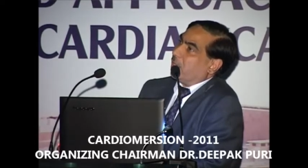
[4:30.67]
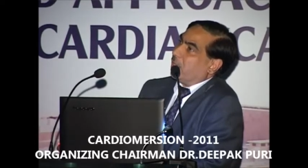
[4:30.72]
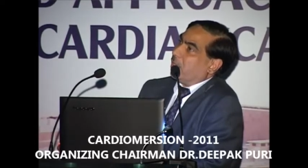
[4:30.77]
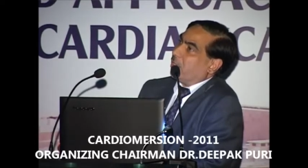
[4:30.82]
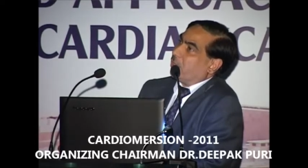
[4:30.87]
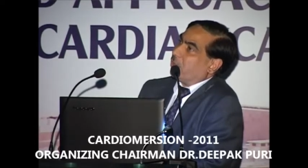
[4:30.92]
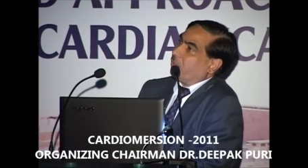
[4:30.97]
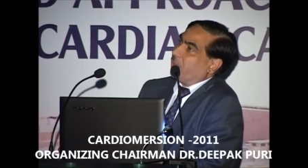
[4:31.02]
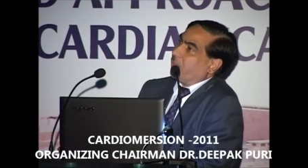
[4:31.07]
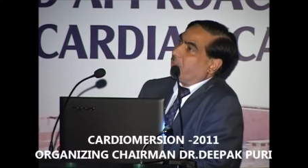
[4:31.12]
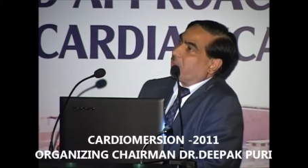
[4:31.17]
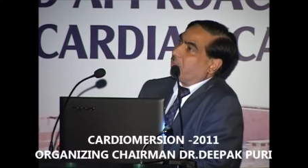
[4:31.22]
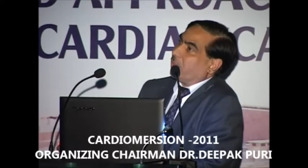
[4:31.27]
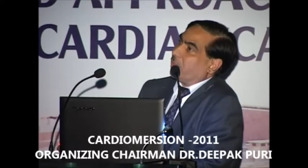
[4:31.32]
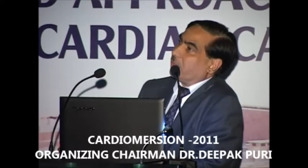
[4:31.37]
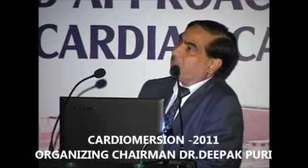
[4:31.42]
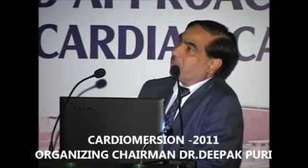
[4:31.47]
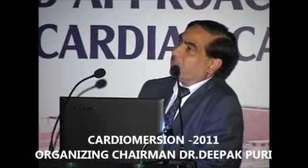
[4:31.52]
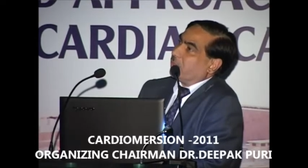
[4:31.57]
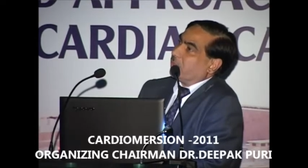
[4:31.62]

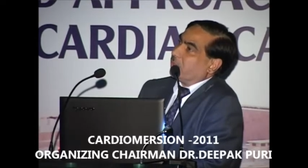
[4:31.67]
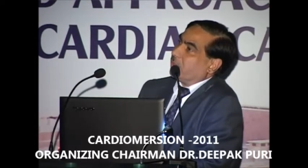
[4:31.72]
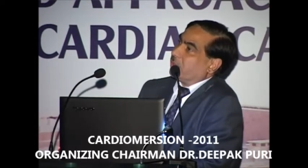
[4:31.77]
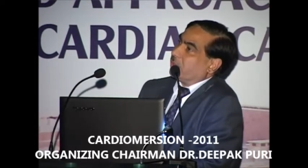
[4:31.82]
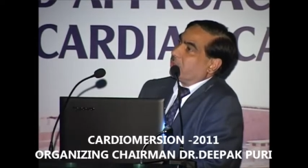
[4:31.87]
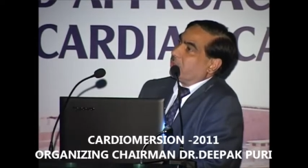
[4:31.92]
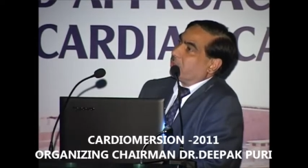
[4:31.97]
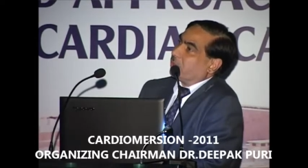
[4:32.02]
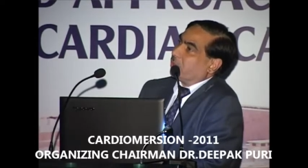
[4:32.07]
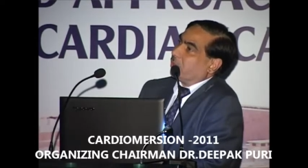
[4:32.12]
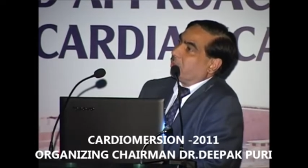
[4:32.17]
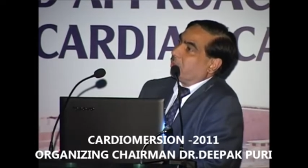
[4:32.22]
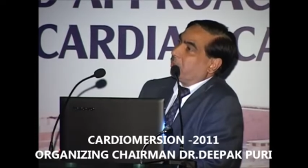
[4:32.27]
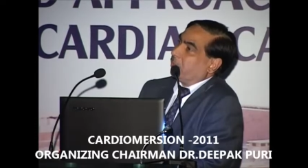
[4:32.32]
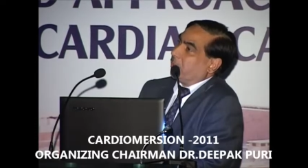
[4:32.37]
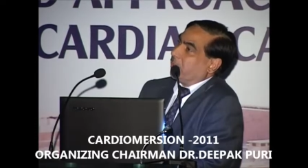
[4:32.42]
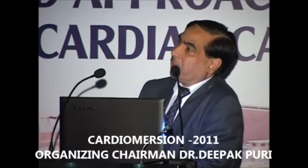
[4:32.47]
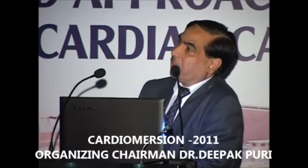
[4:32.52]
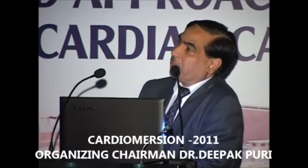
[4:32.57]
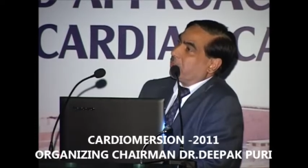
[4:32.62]
Atrioventricular
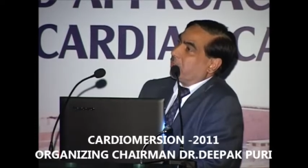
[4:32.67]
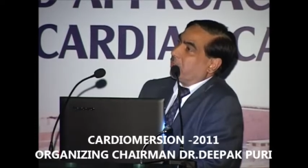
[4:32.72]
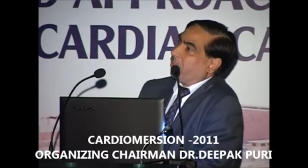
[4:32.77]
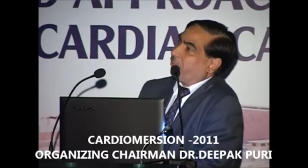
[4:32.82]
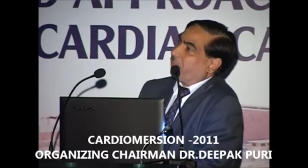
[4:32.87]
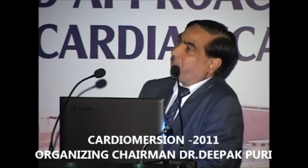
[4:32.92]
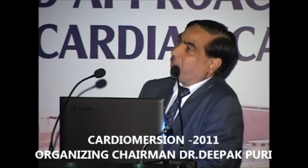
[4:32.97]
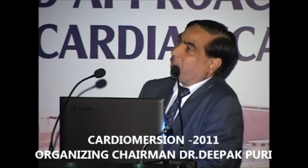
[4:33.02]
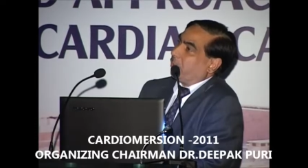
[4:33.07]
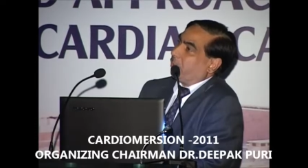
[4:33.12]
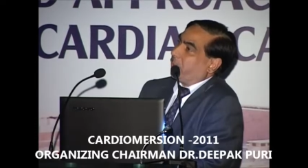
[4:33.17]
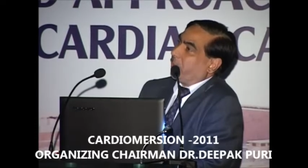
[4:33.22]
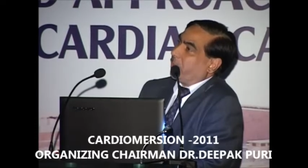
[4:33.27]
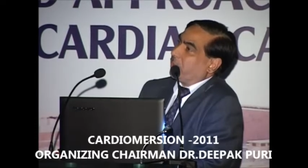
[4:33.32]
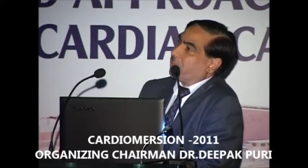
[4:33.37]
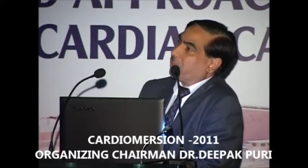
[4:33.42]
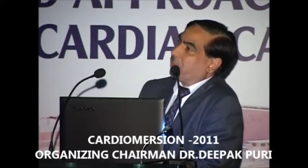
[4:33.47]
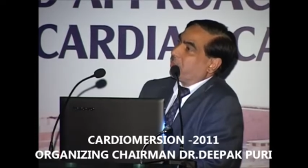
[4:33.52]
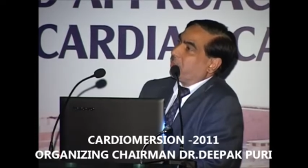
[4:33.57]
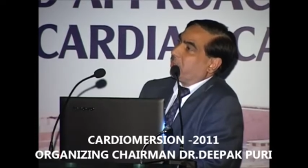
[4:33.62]
desynchrony increases left atrial
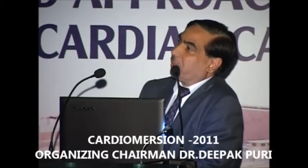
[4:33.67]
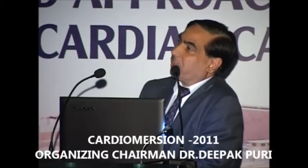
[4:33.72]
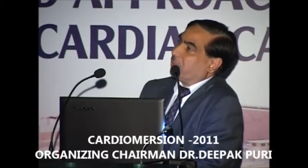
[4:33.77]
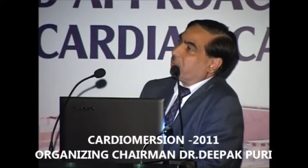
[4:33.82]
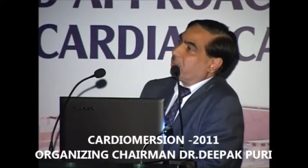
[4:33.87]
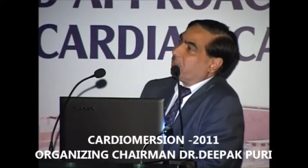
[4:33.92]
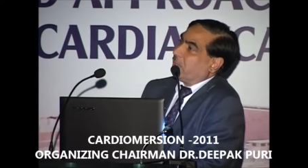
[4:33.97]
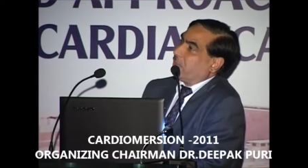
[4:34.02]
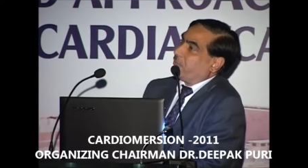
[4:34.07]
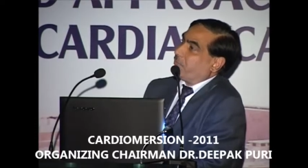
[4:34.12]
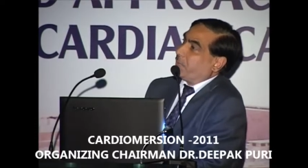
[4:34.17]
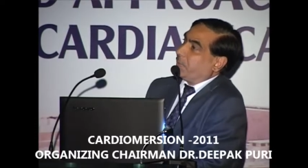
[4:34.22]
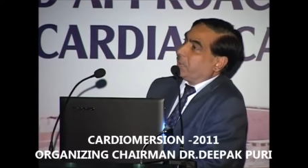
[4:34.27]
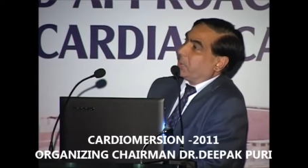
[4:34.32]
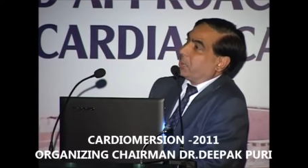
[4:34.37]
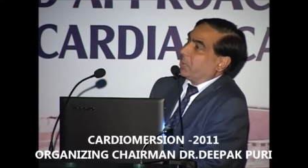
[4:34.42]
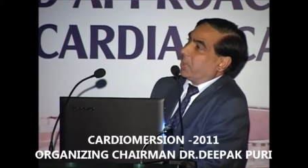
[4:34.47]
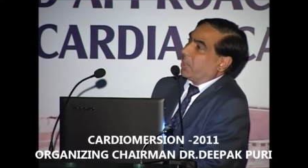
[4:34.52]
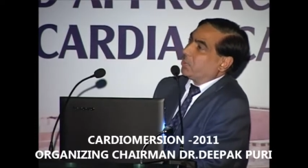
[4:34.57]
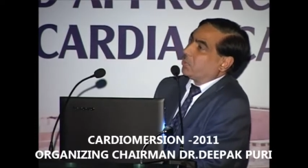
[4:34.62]
pressure, decreases left
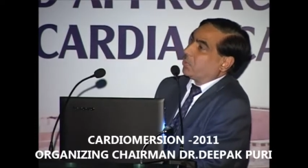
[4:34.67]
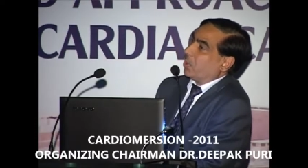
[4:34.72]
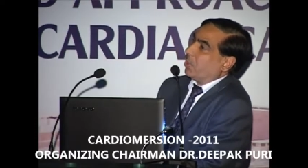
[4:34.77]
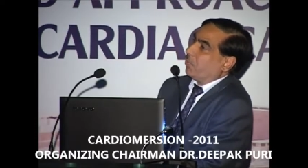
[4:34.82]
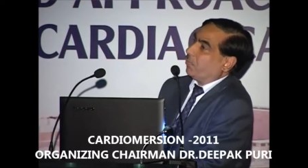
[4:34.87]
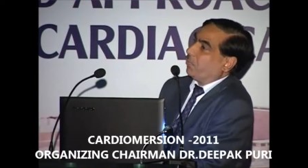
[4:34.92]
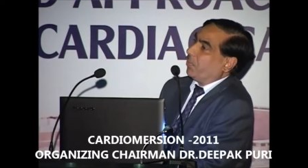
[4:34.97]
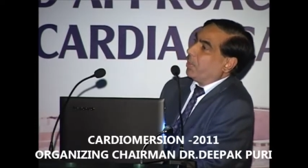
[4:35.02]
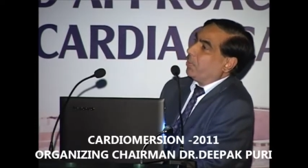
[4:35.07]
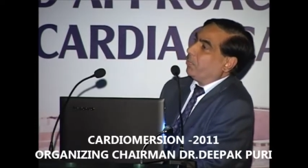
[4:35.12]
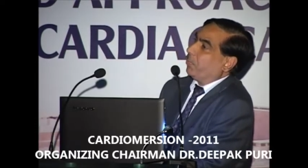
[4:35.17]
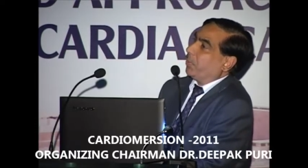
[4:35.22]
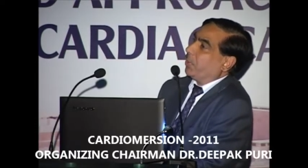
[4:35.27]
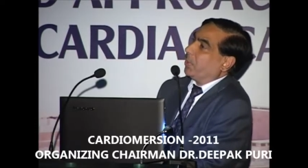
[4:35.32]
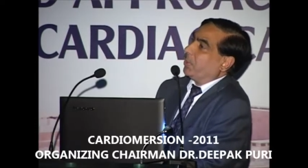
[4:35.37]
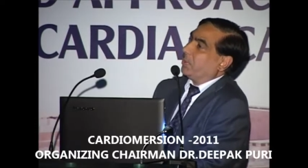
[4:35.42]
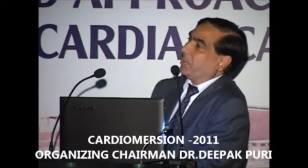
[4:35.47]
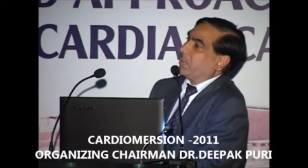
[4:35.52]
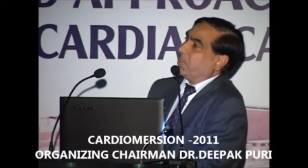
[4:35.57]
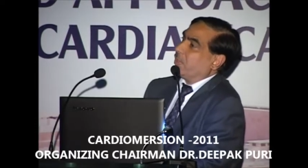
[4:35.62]
ventricular diastolic filling
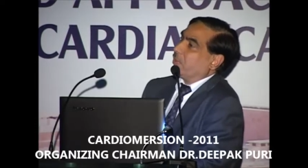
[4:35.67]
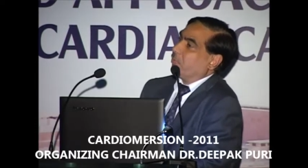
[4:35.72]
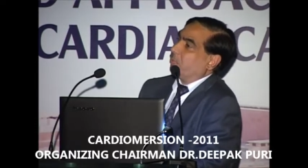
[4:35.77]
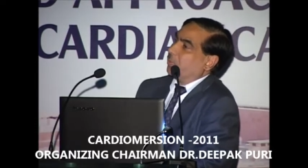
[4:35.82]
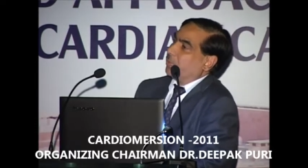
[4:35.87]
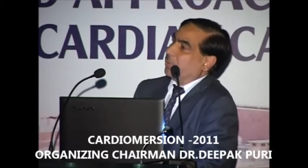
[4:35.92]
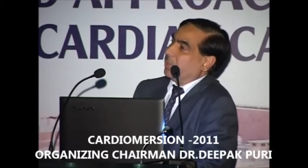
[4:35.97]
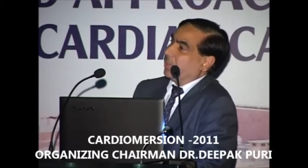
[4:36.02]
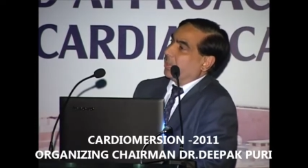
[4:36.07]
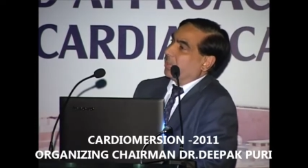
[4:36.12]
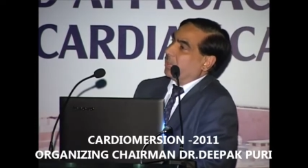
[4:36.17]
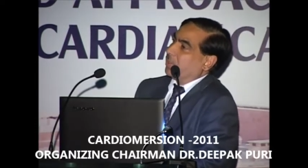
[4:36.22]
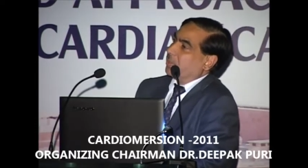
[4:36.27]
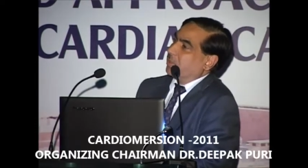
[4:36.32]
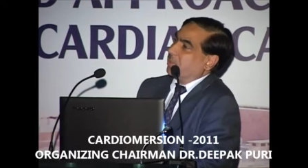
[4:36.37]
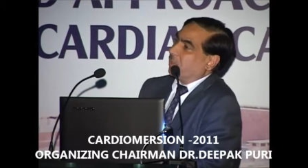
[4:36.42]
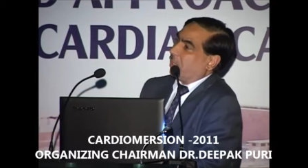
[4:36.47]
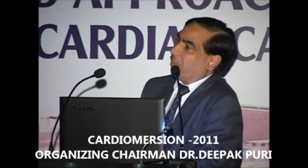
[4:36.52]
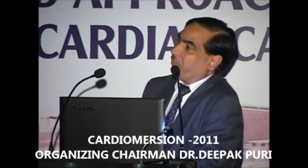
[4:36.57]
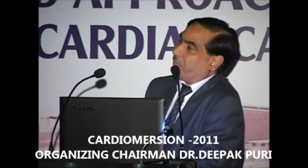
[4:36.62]
period,
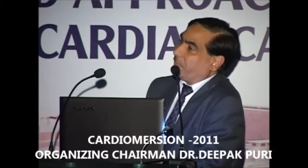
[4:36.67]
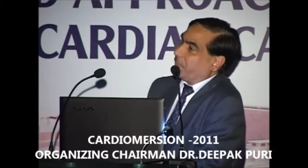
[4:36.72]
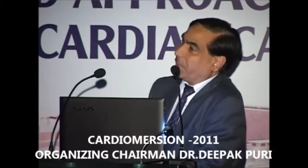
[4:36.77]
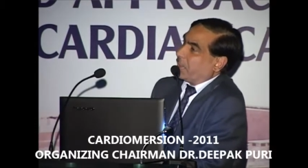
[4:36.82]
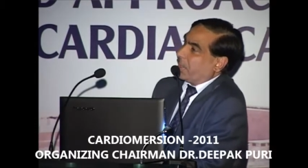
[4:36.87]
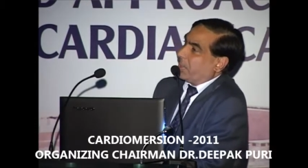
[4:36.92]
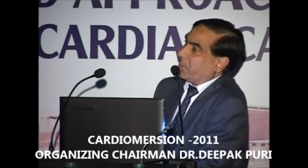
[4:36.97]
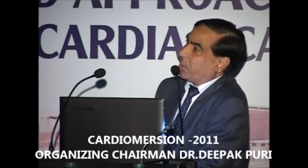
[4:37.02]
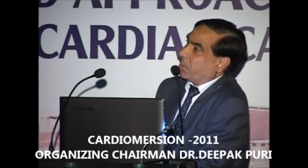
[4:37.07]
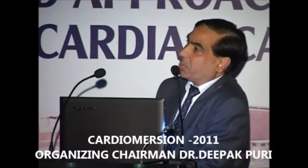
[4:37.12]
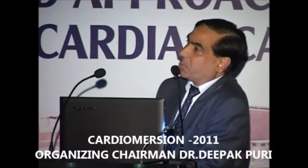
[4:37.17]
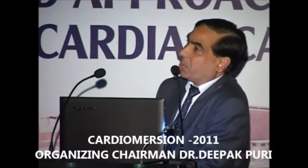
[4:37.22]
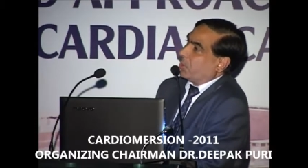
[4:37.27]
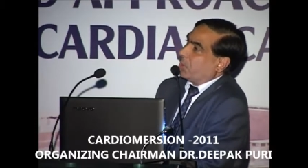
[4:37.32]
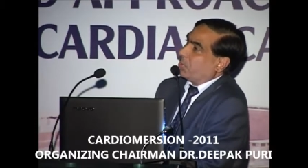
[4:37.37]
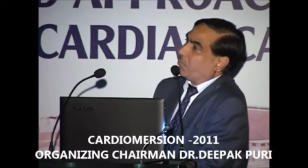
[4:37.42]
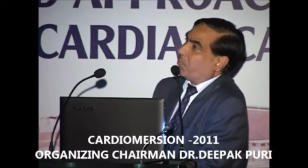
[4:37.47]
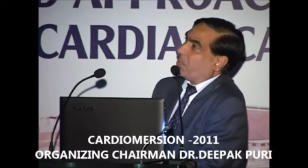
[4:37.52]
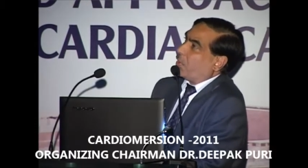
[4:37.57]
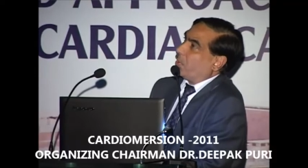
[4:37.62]
increases left ventricular end
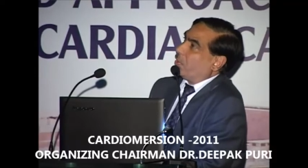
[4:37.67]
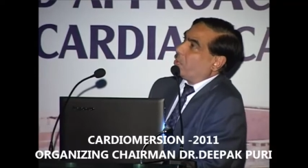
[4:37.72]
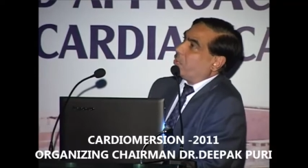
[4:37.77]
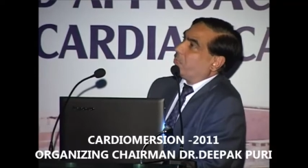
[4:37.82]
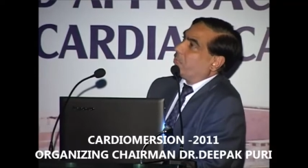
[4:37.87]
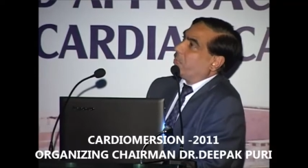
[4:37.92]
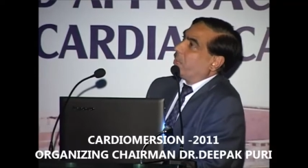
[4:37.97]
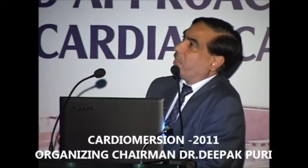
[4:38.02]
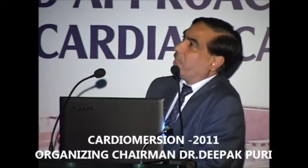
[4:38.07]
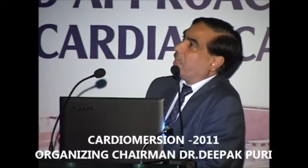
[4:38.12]
diastolic volume.